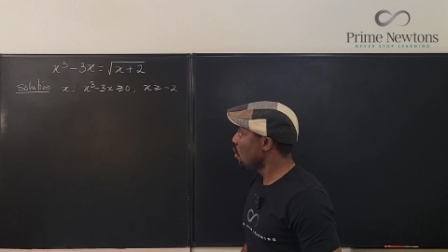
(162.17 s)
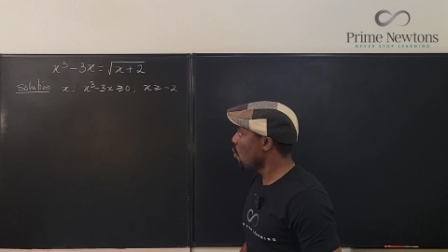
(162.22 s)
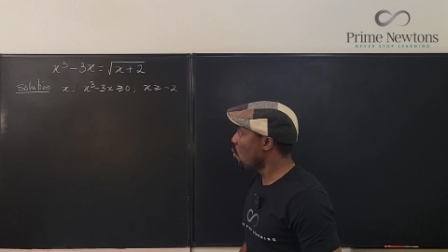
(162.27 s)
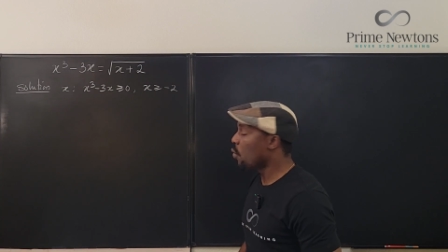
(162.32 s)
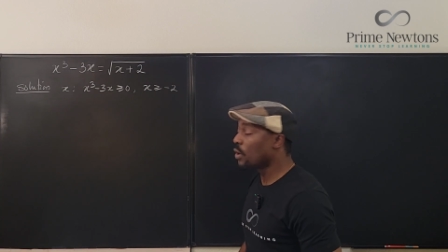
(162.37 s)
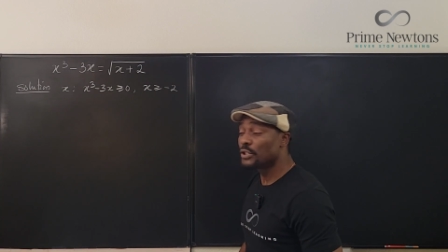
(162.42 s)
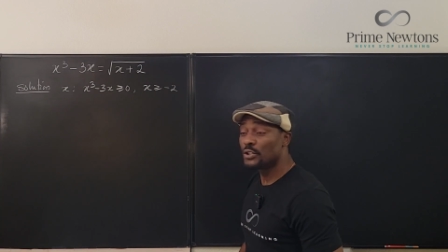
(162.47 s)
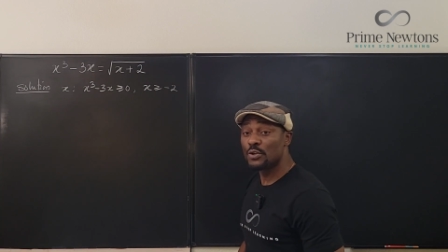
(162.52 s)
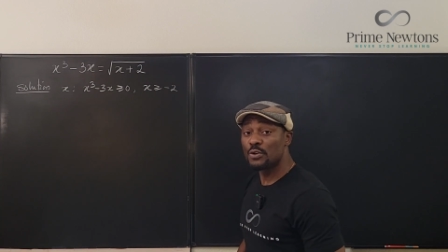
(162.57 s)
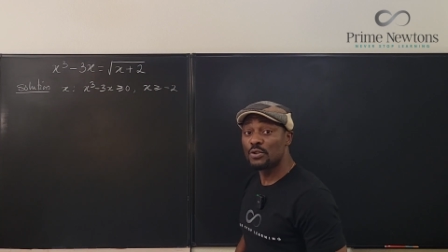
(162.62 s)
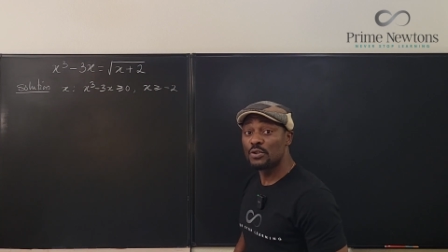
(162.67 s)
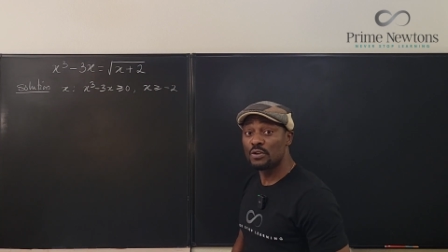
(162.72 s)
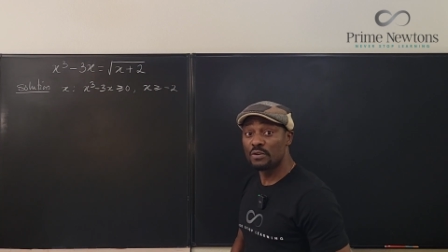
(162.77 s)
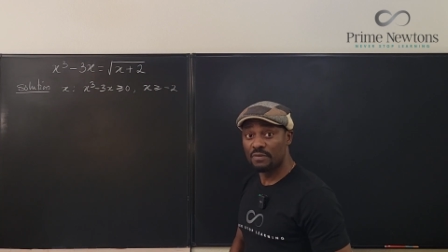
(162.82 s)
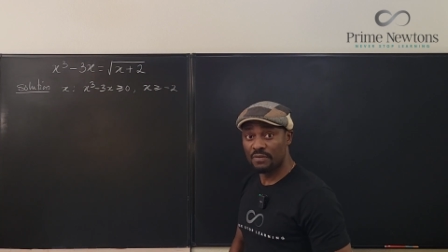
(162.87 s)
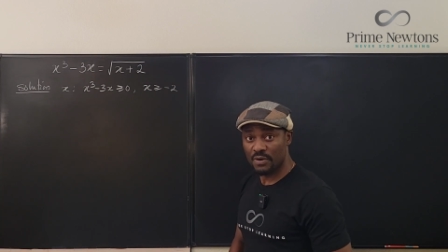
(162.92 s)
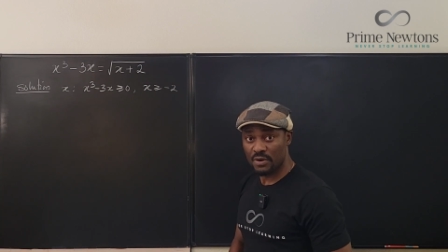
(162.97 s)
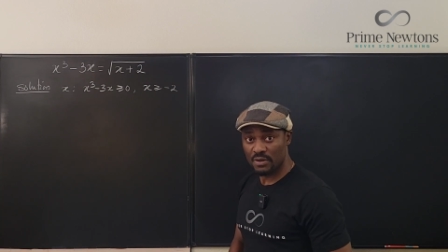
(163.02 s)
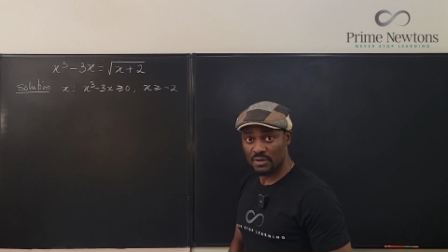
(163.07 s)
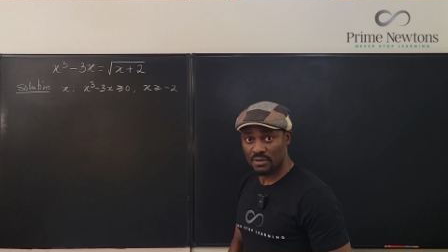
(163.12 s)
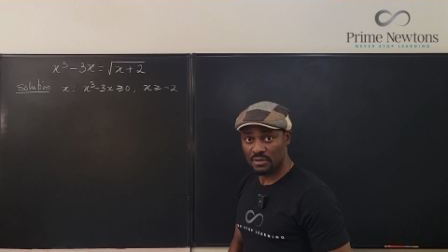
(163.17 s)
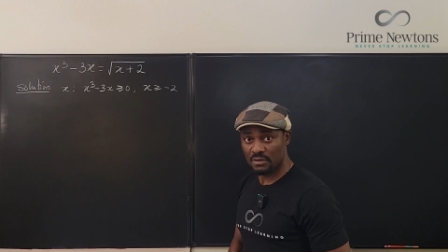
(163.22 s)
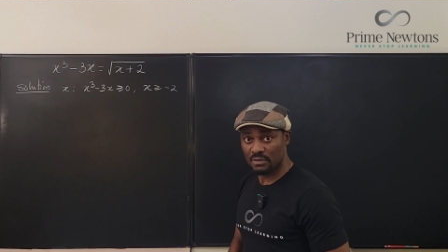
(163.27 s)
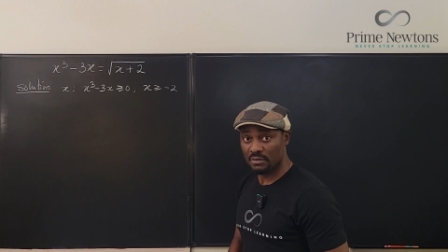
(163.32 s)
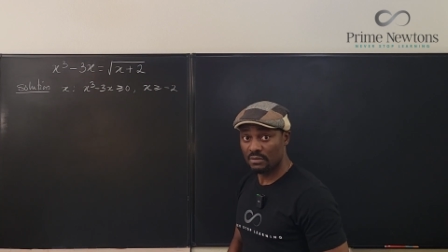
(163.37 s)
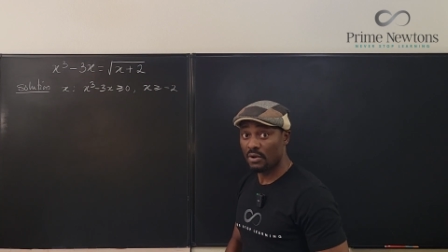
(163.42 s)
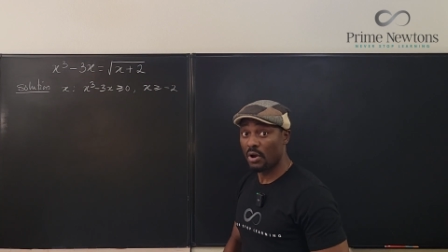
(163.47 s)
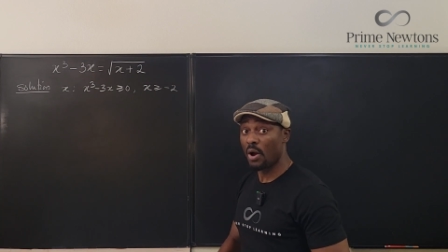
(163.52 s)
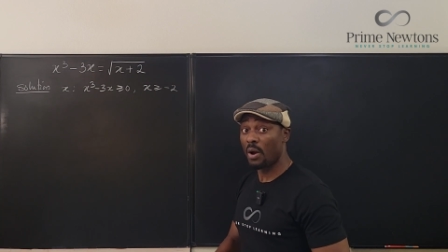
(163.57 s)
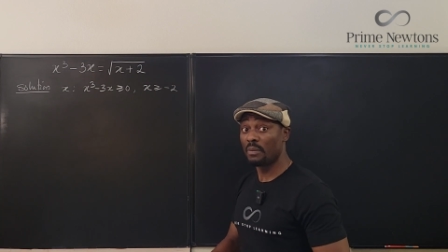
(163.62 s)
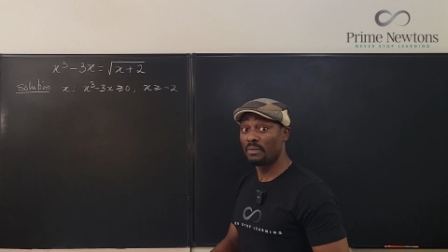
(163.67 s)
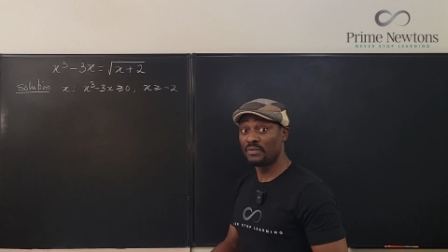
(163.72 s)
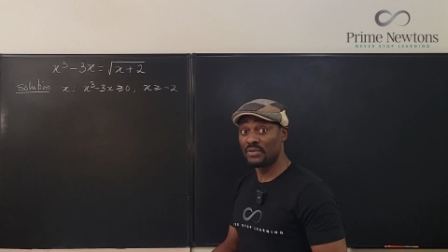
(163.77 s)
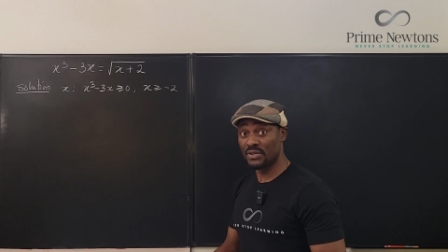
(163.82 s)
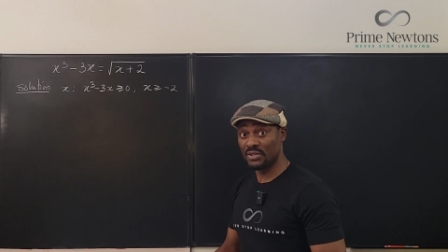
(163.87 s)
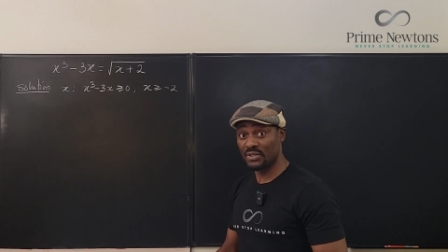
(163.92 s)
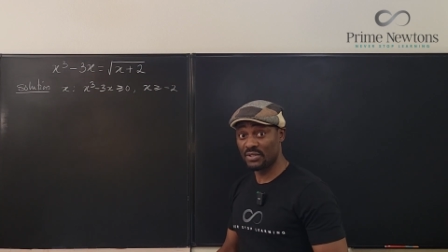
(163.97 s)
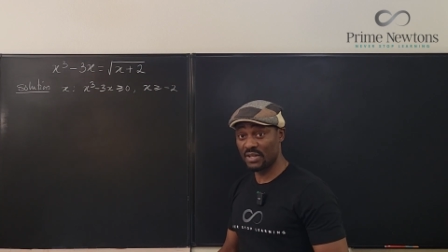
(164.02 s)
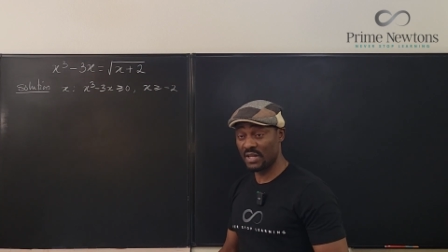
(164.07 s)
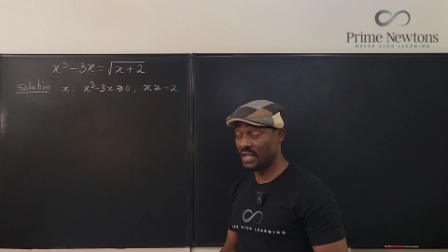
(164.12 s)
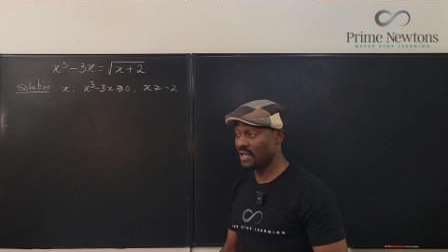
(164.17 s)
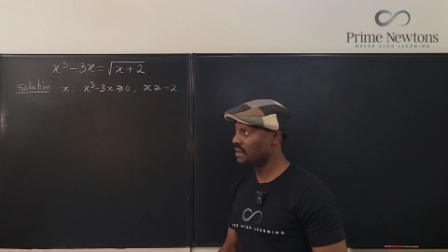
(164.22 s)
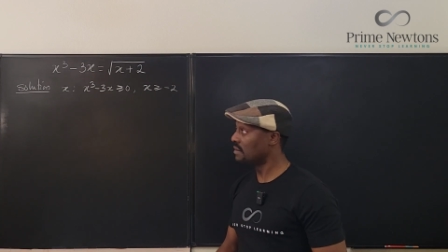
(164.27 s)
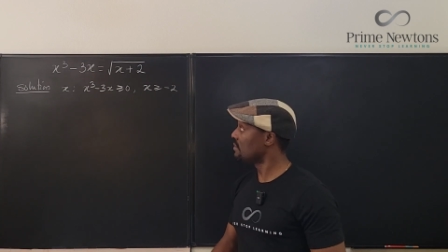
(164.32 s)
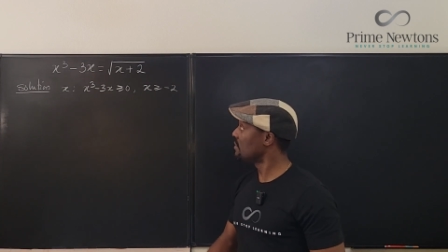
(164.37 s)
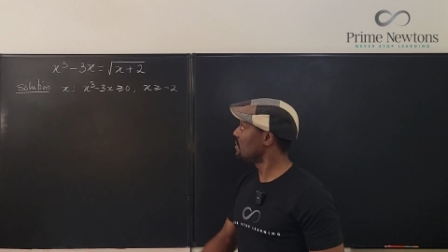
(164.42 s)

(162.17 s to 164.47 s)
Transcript: what do you do first? Obviously,